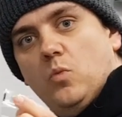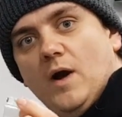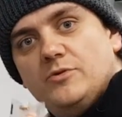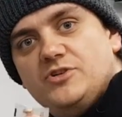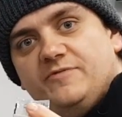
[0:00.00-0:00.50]

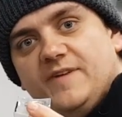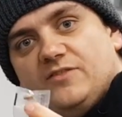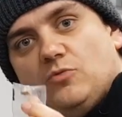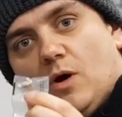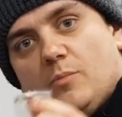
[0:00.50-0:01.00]
why would you
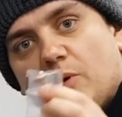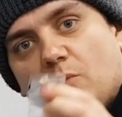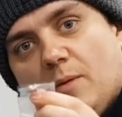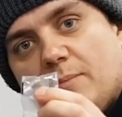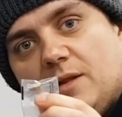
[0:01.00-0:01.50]
fit a
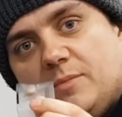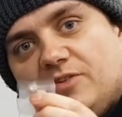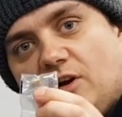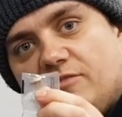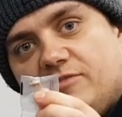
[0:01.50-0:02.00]

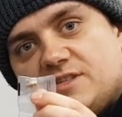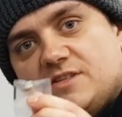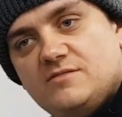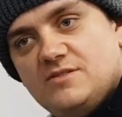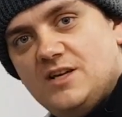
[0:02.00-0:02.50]
1.1mm
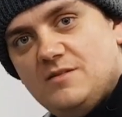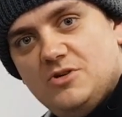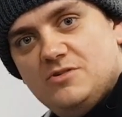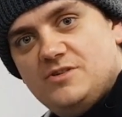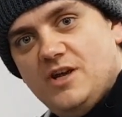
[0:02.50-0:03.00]
orifice? To get
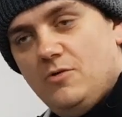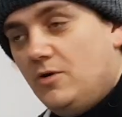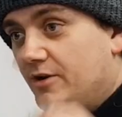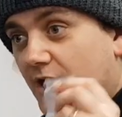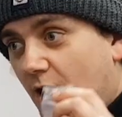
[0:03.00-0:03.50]
more
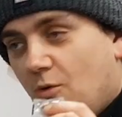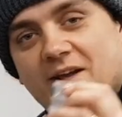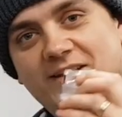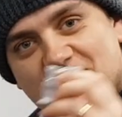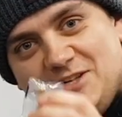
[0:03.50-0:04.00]
snow. No,
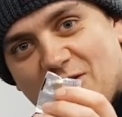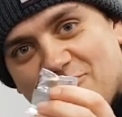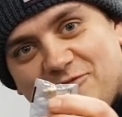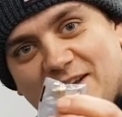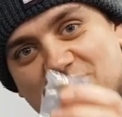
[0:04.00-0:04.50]
you
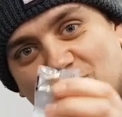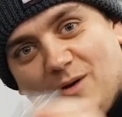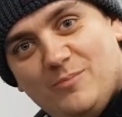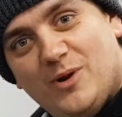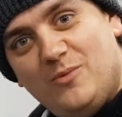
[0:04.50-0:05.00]
don't fit a
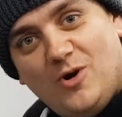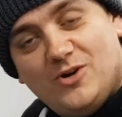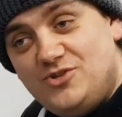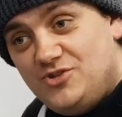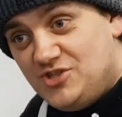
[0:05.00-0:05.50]

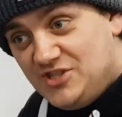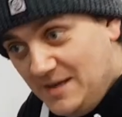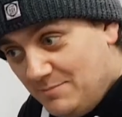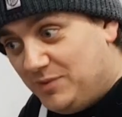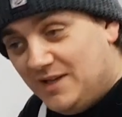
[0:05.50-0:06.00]
1.1
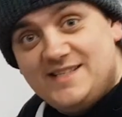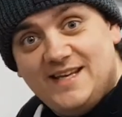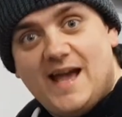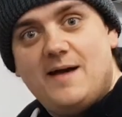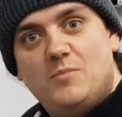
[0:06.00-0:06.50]
simply to
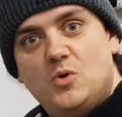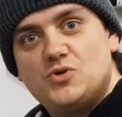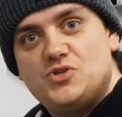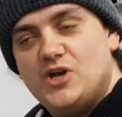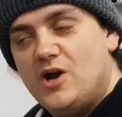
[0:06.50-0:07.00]
get
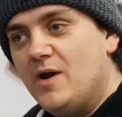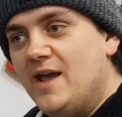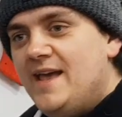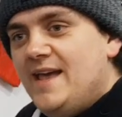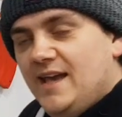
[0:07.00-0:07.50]
more snow.
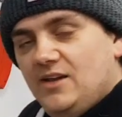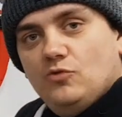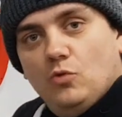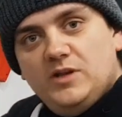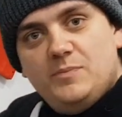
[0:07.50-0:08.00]

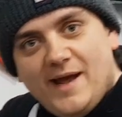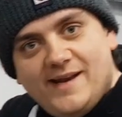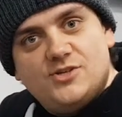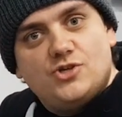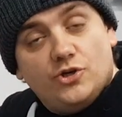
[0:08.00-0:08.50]
It's all
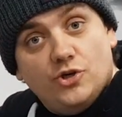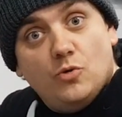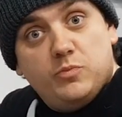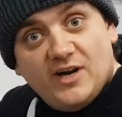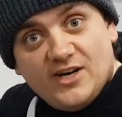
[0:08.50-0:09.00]
dependent on
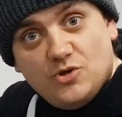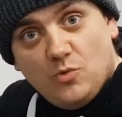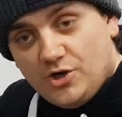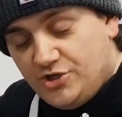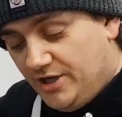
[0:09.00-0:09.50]
your pressure
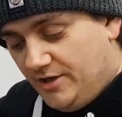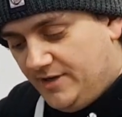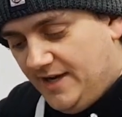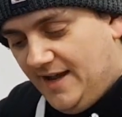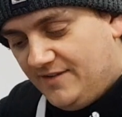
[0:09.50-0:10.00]
washer,
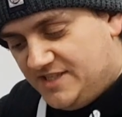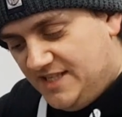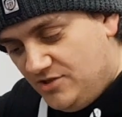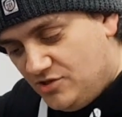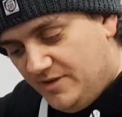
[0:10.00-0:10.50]
okay? I've
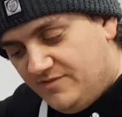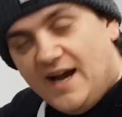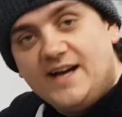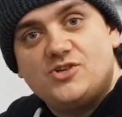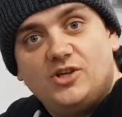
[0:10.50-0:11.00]
seen some
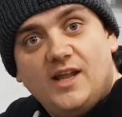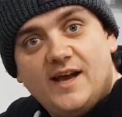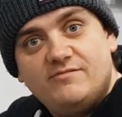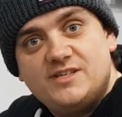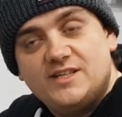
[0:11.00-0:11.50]
advice
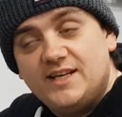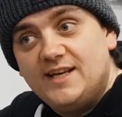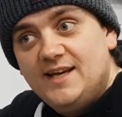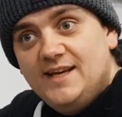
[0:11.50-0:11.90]
online recently,